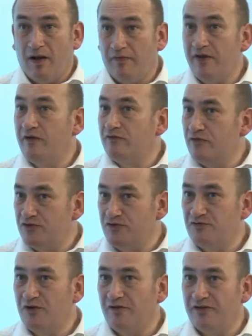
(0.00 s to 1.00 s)
And then, of course,
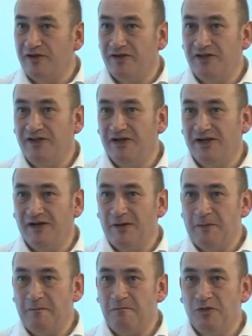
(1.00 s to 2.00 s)
you've got the
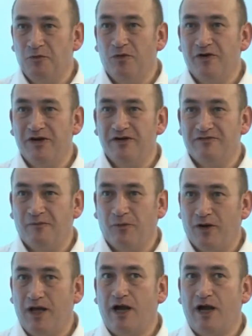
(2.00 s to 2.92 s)
worry of, well,